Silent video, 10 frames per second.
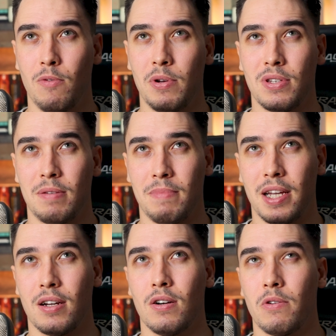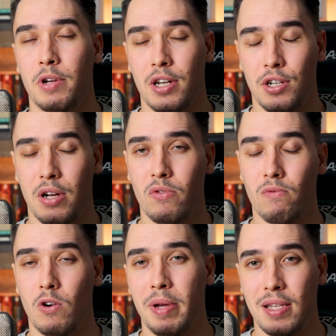almost seemed like, oh, are we going to shove a
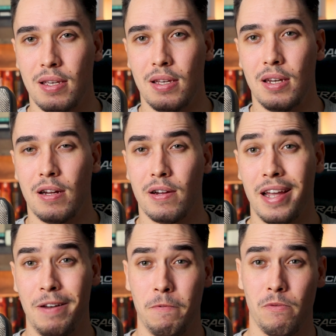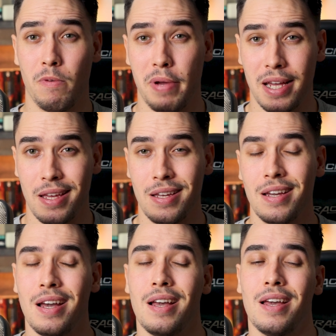romance in here again with Rebecca
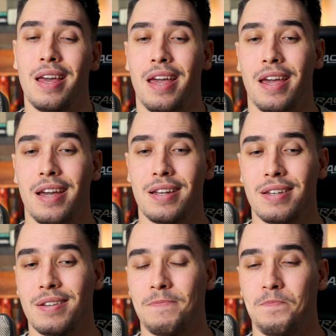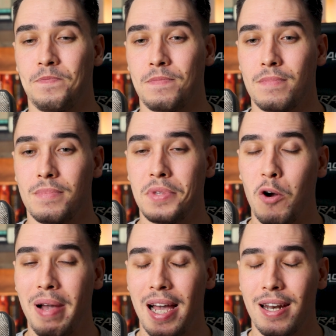and
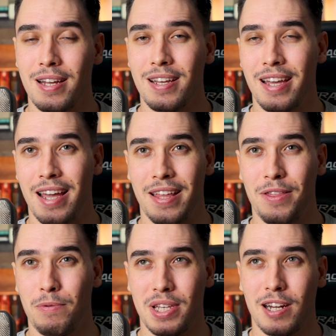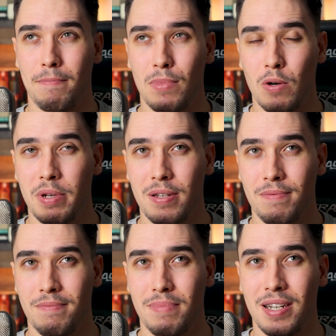Nomad? And there was like a moment,
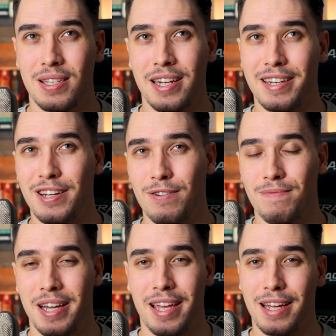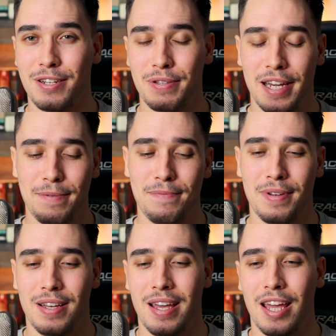but he's like, no, I can't do that.
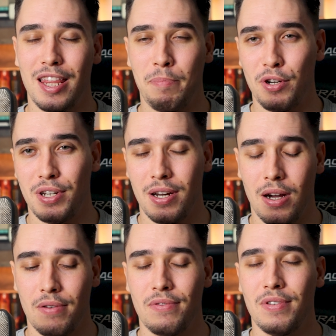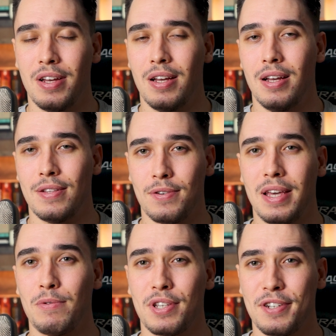And they pushed it off. And so
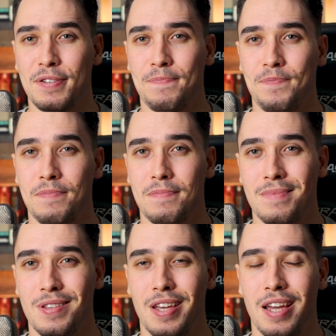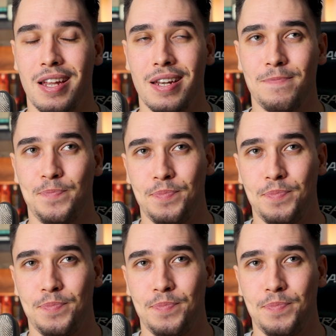that was good. And